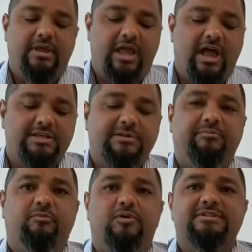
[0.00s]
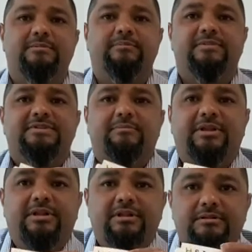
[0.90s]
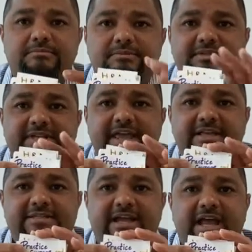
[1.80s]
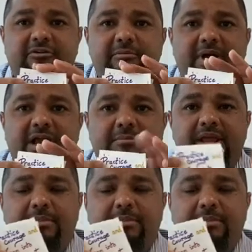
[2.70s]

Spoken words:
I also wrote some little sayings to kind of remind me.